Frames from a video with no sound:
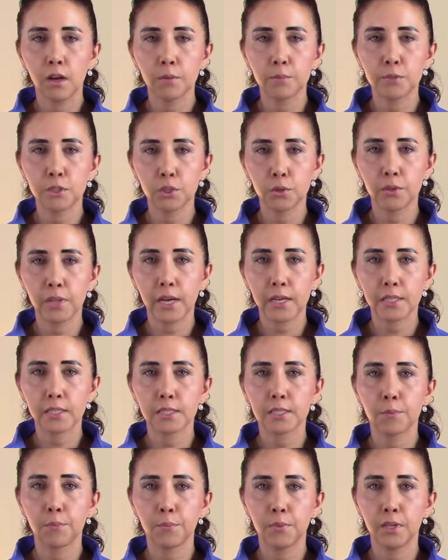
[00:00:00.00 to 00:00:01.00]
So that is
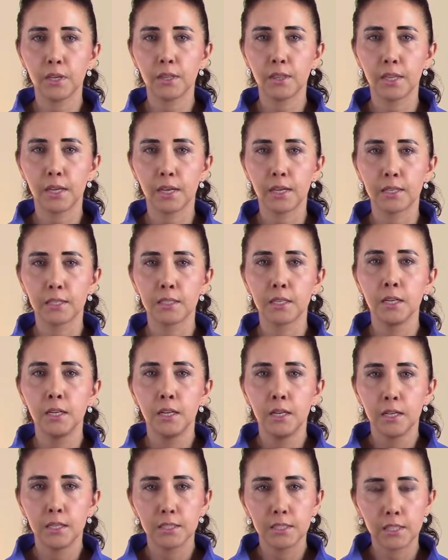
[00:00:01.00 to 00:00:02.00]
something that
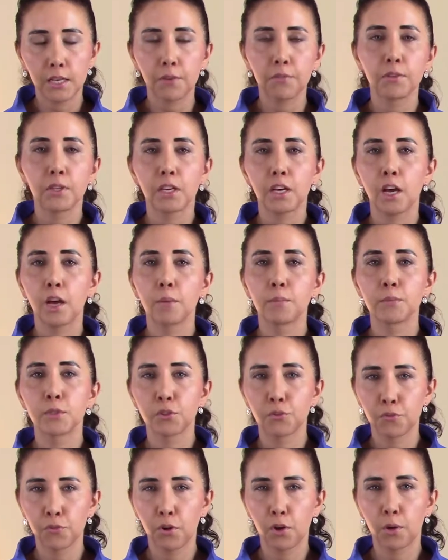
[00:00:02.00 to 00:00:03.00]
definitely comes
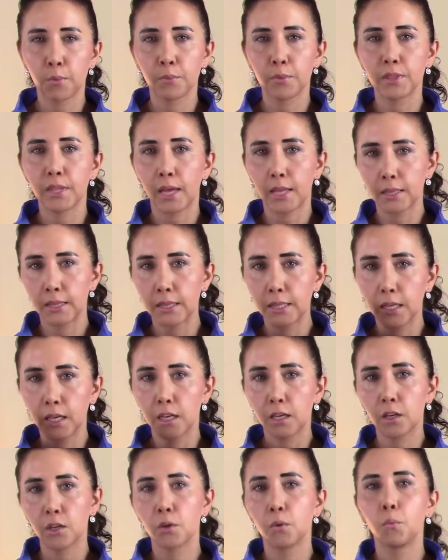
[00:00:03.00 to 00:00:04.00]
from that
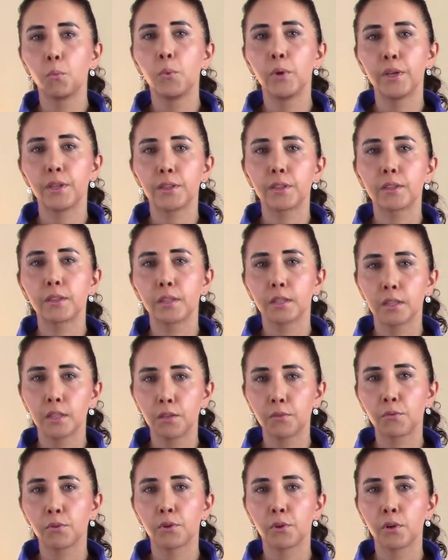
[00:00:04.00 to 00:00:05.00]
link with the
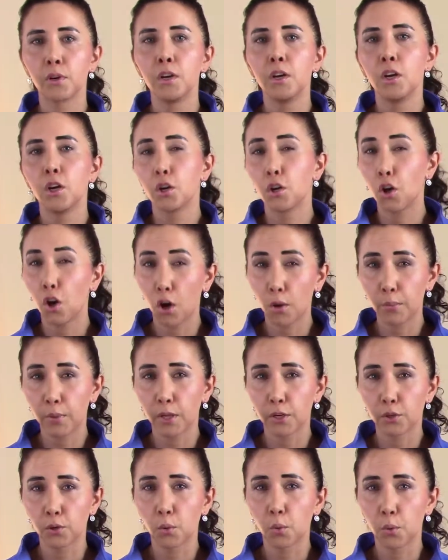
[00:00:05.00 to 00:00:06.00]
liver
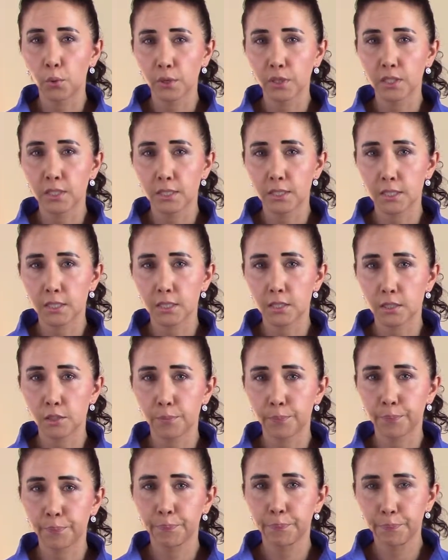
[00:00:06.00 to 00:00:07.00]
gallbladder organ
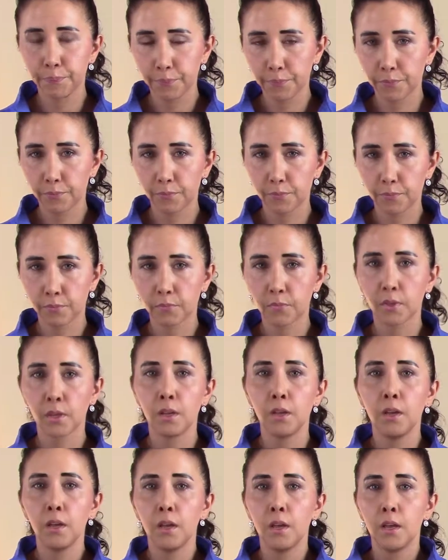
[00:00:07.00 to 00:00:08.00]
system.
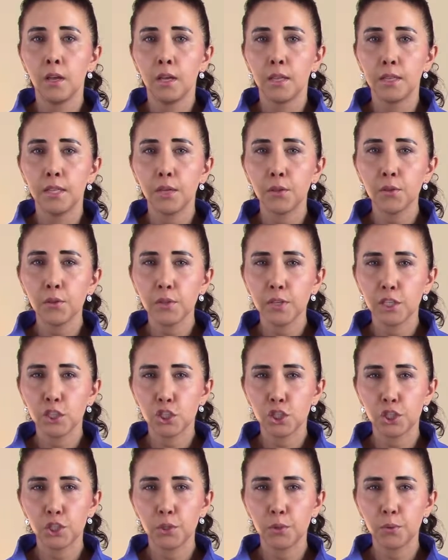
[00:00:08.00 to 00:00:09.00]
The other thing
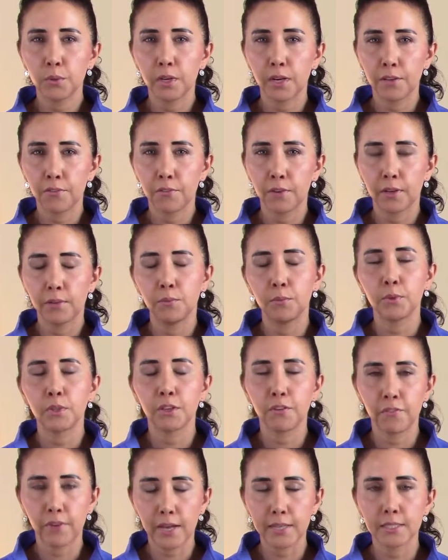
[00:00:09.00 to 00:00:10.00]
too that I find
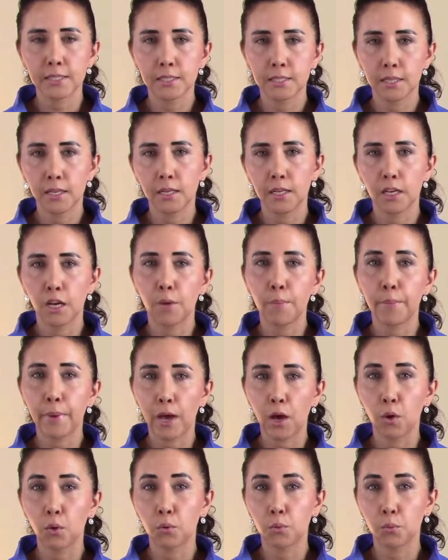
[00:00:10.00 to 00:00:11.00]
really fascinating
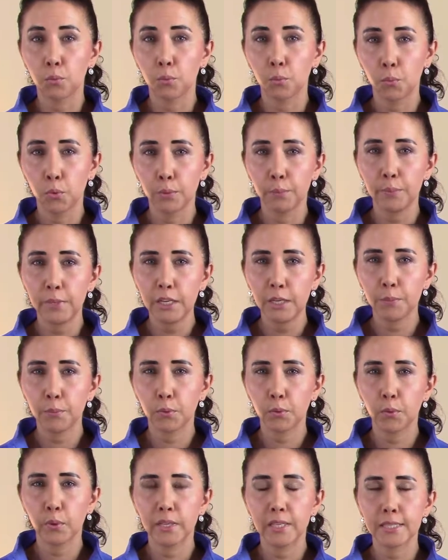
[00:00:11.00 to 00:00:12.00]
about wood
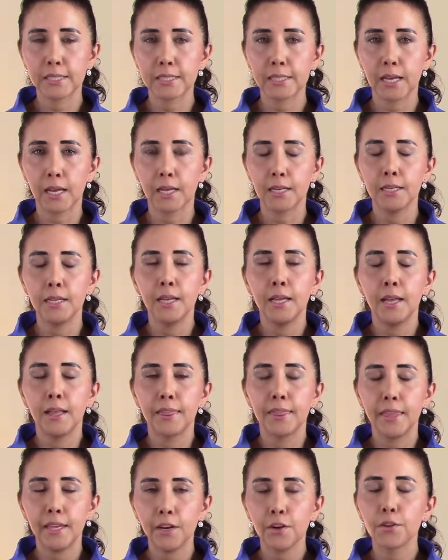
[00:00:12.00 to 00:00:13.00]
people is that
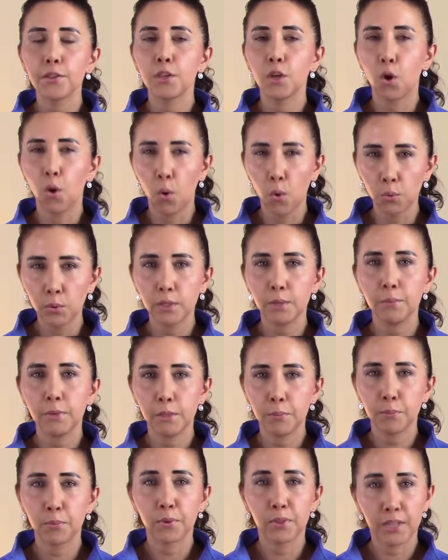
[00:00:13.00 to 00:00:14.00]
they are the only
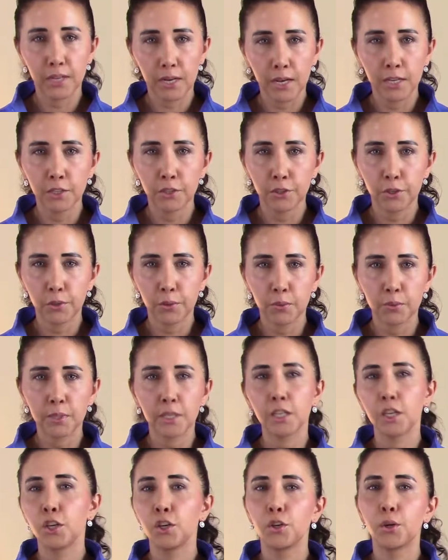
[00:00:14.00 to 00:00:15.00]
people that I know
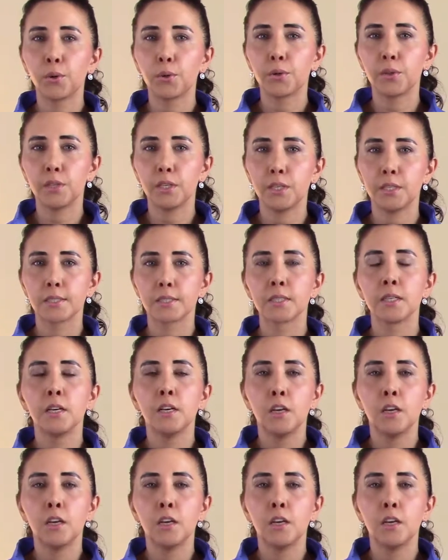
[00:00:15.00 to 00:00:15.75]
that can go to these